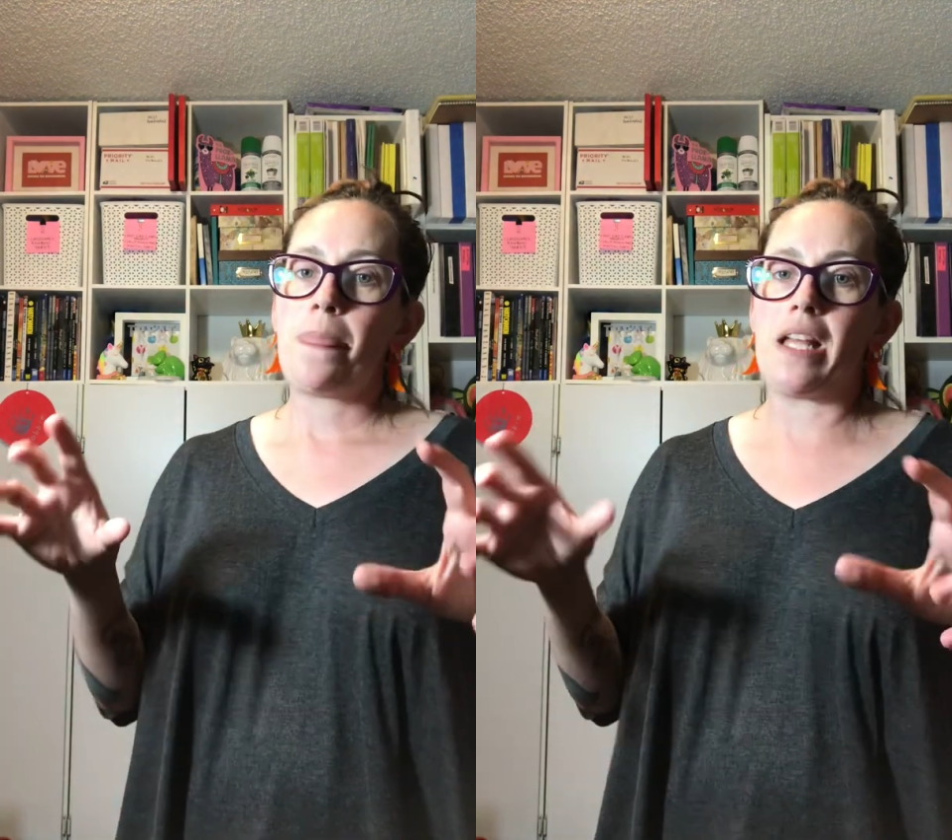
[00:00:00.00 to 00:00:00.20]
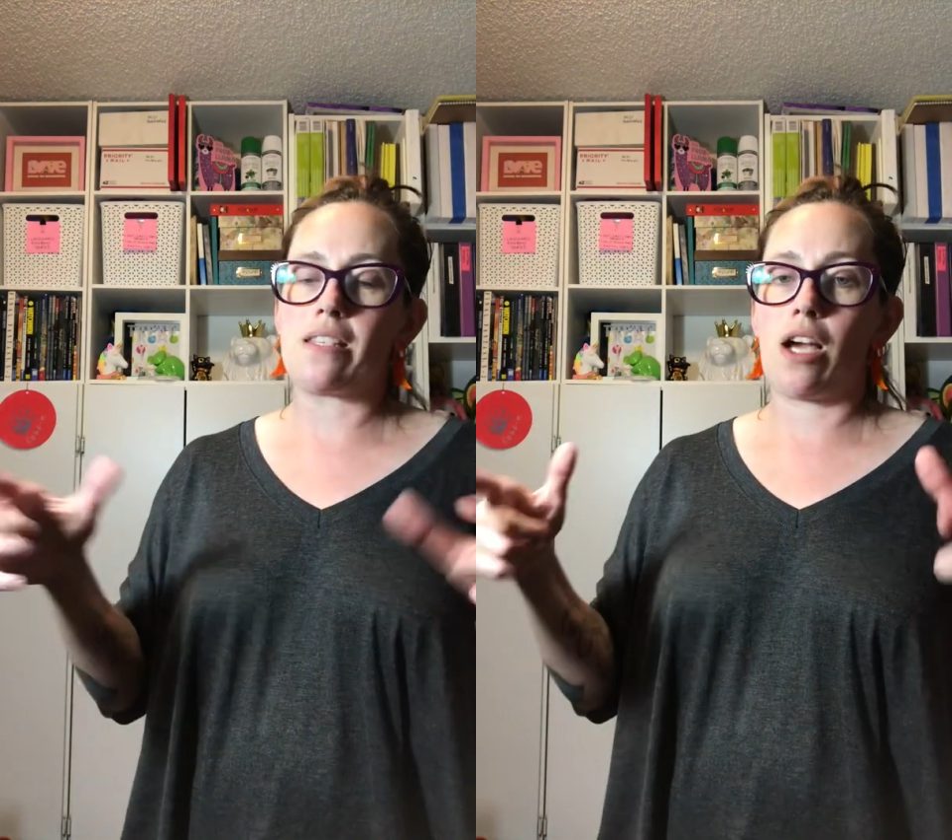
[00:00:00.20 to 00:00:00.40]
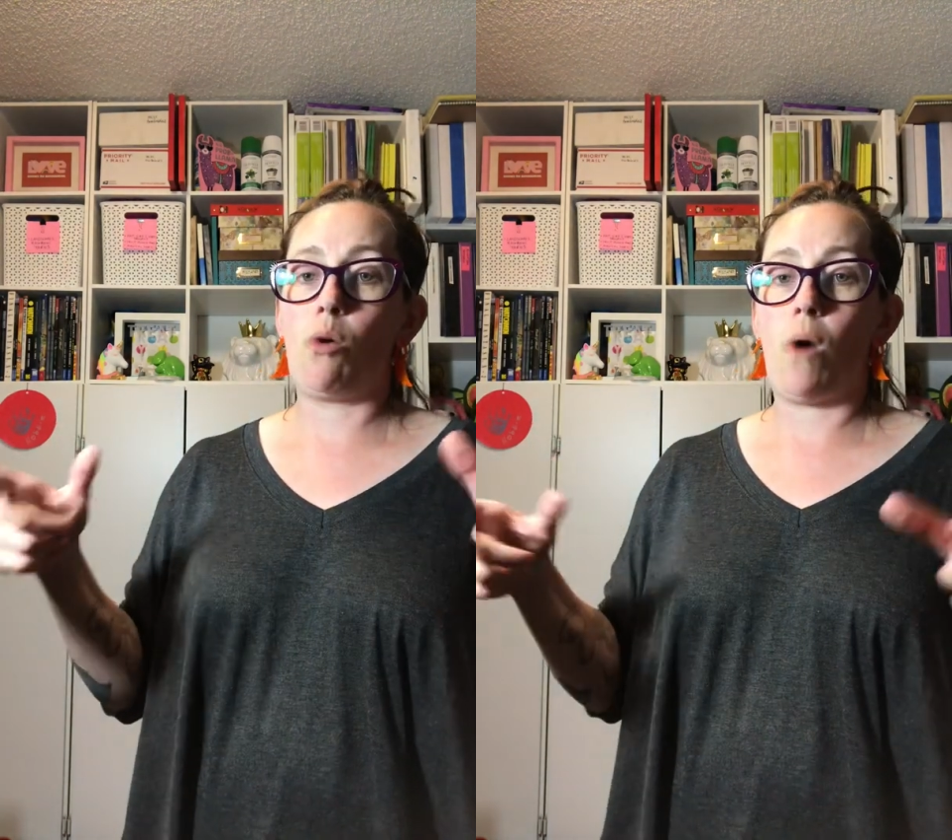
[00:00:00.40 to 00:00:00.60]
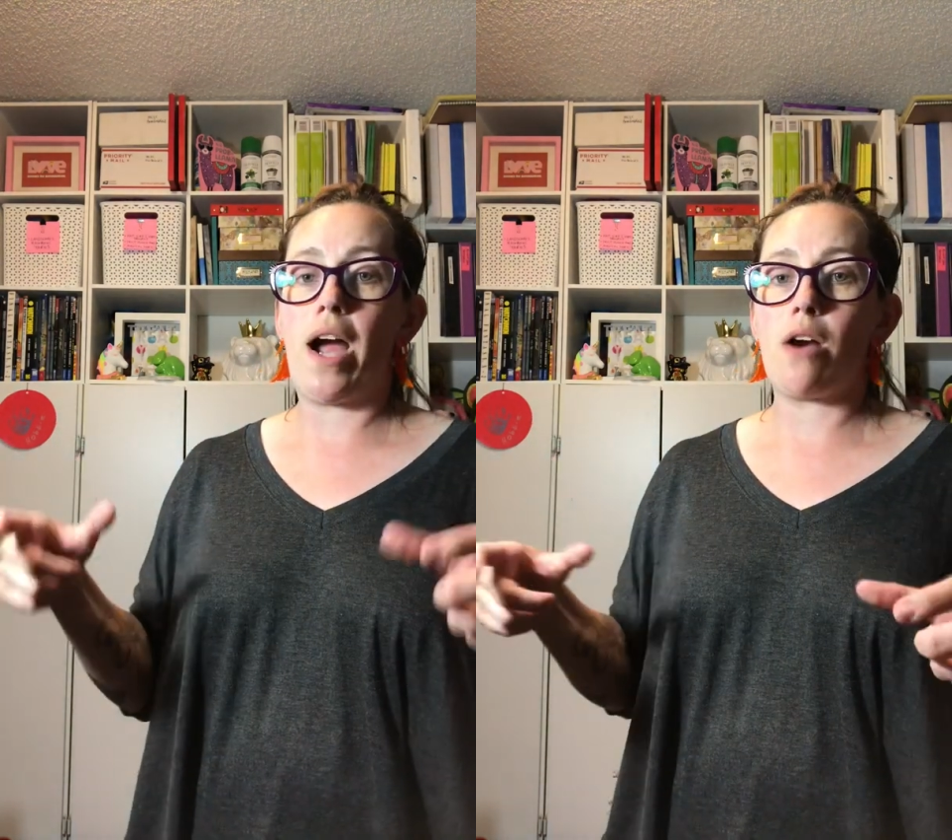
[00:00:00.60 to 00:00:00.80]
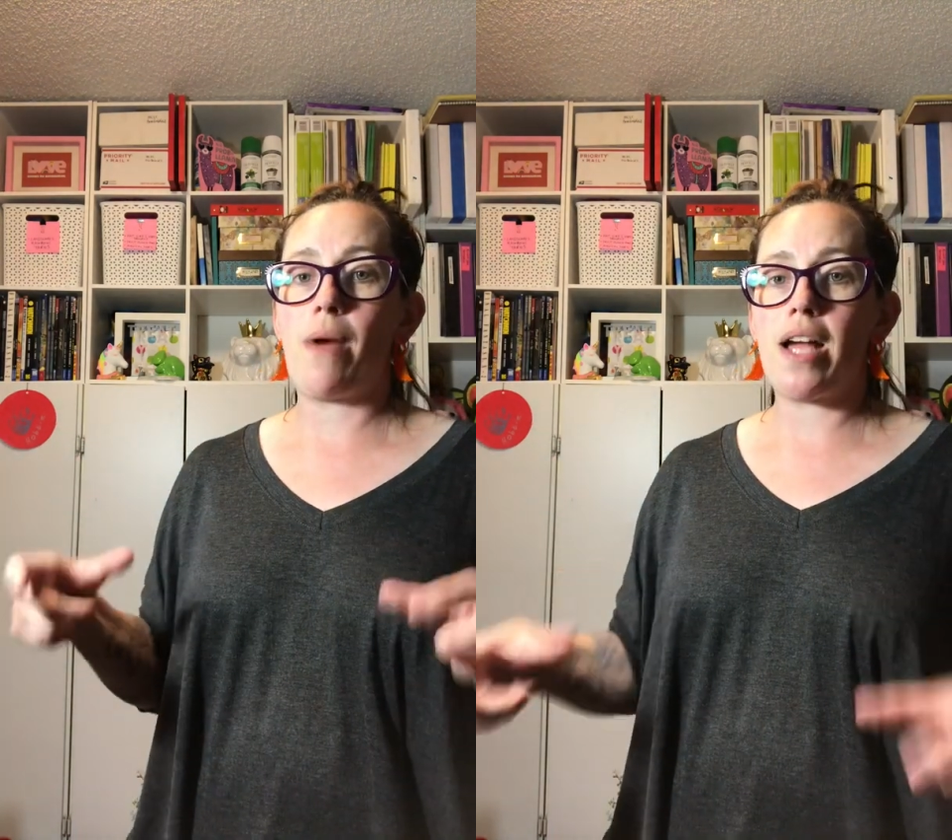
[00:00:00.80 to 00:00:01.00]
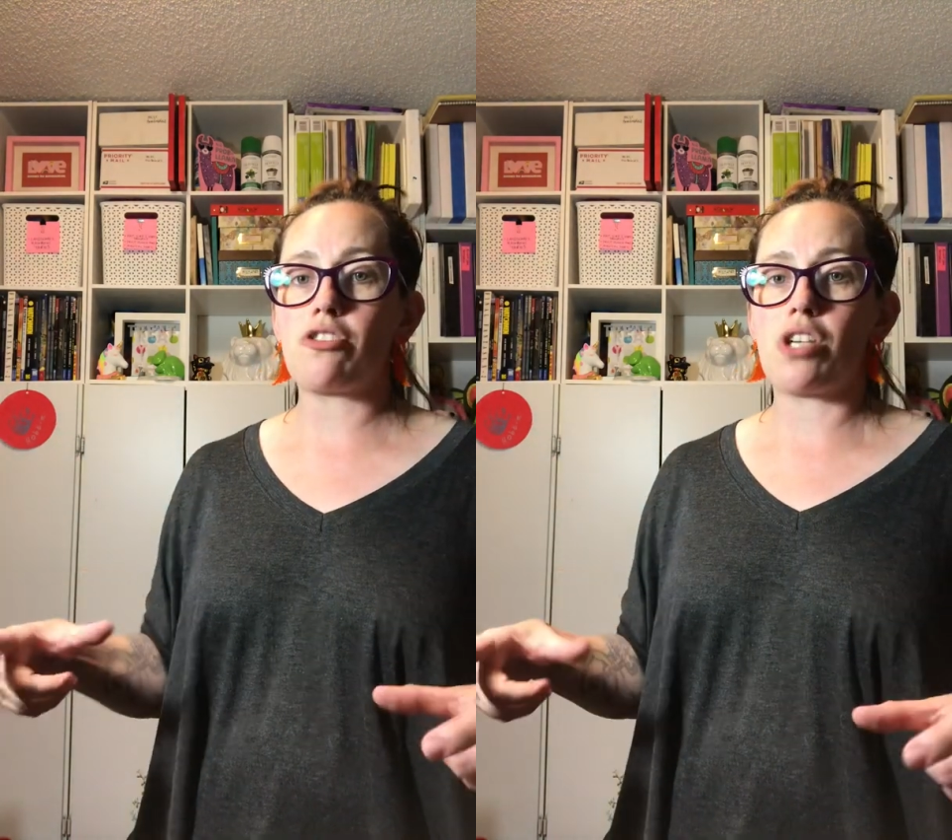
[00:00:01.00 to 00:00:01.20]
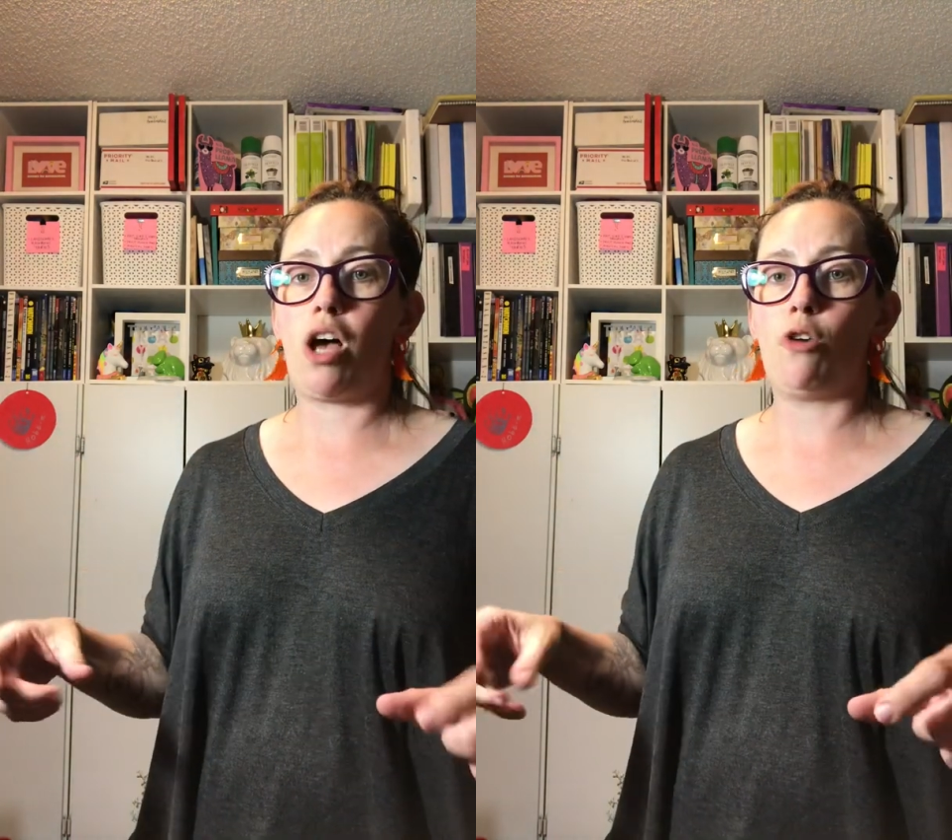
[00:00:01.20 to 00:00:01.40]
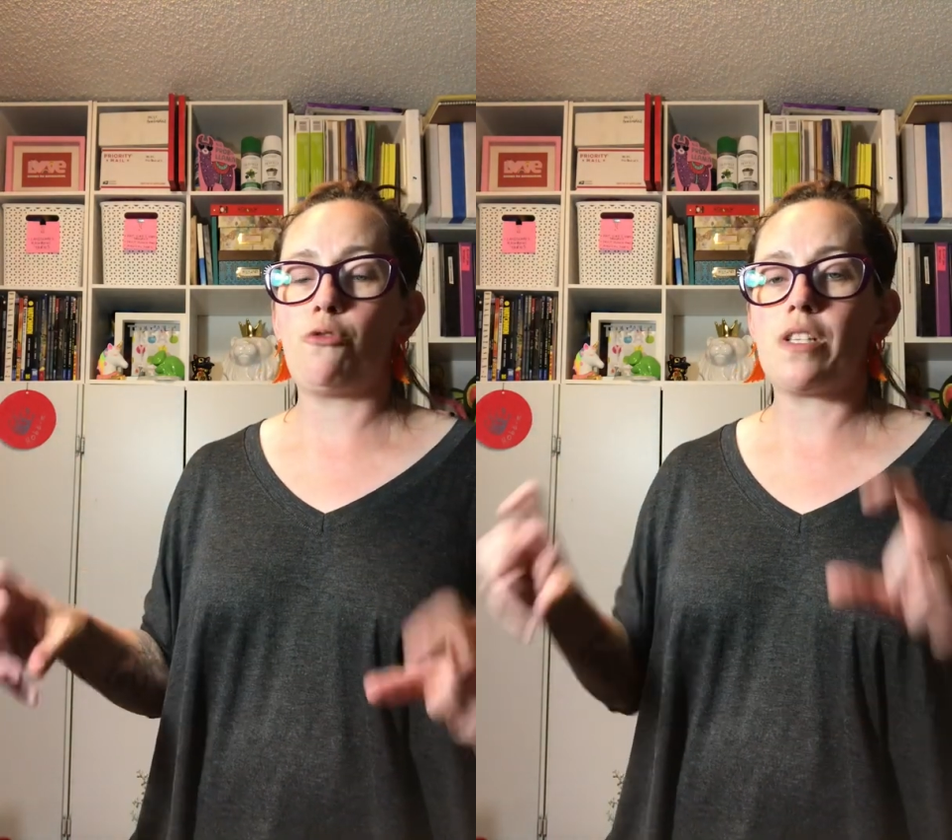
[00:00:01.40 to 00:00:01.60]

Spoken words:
It's like a wire rack shelf.